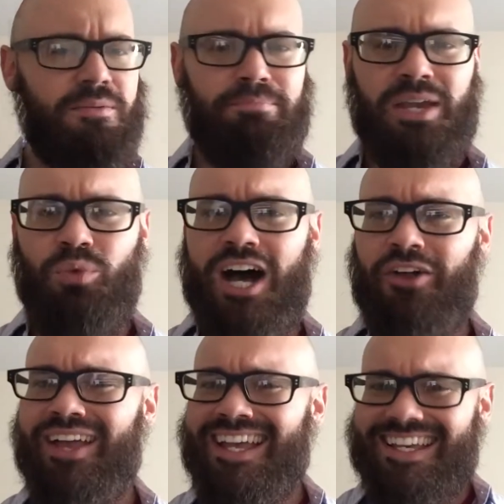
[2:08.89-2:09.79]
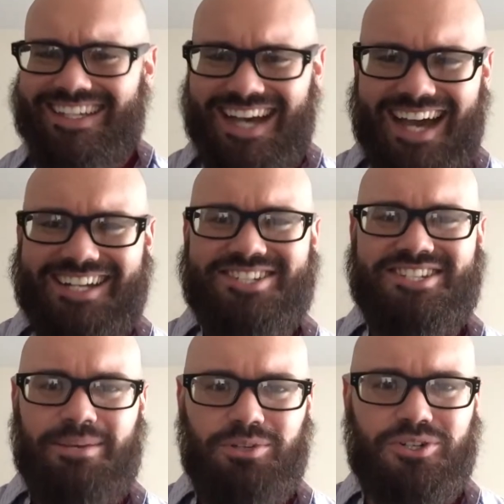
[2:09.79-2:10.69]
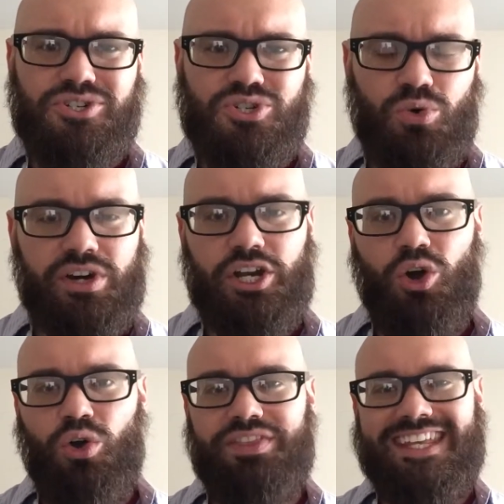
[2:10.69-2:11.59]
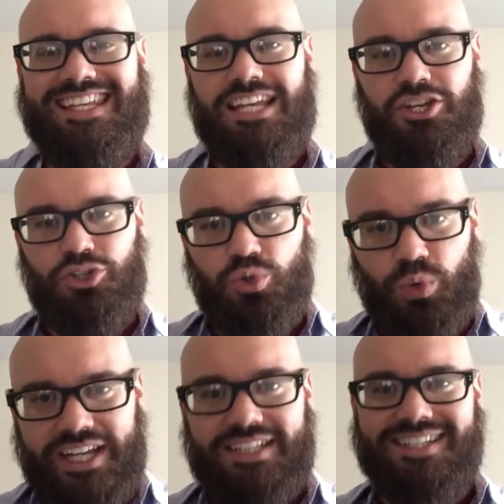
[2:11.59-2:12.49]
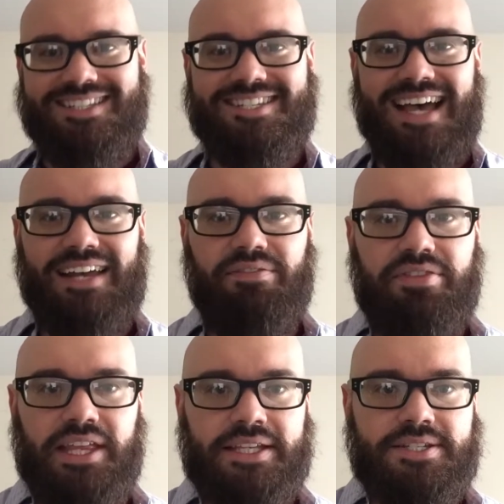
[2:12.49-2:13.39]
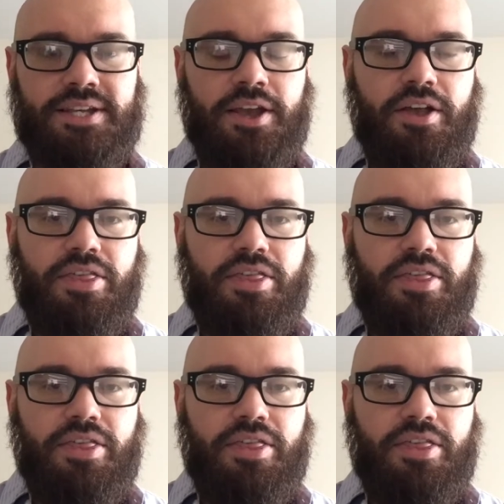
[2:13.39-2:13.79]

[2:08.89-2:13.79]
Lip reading: Meanwhile, kind of similar story on the New England side of things.